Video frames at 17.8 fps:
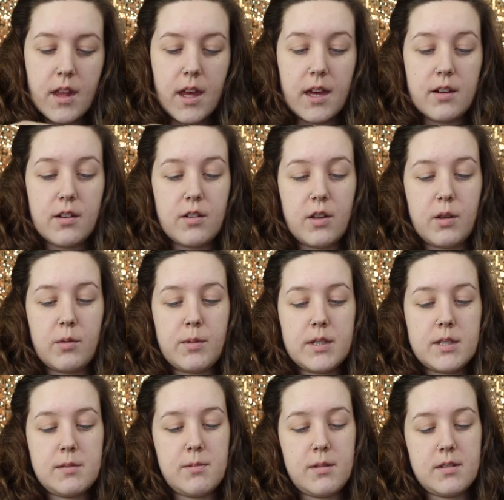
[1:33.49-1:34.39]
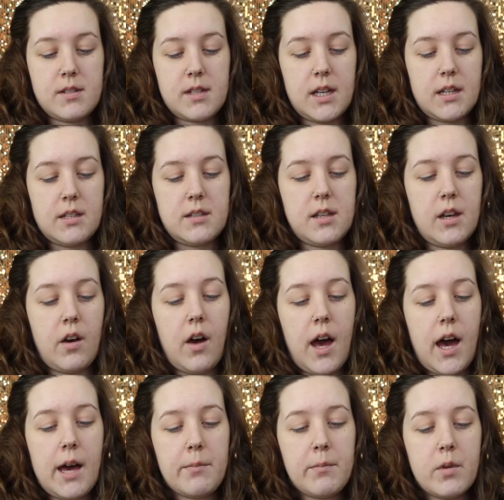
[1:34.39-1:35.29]
I don't know, but it smells good. So
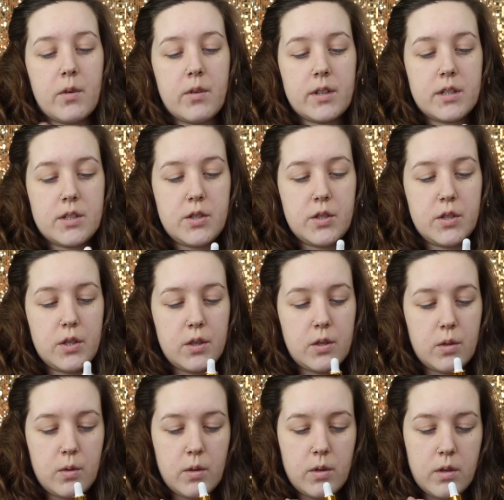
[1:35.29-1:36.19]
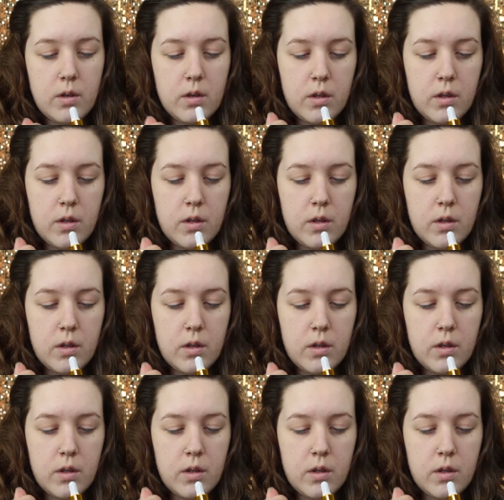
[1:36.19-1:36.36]
I'm going to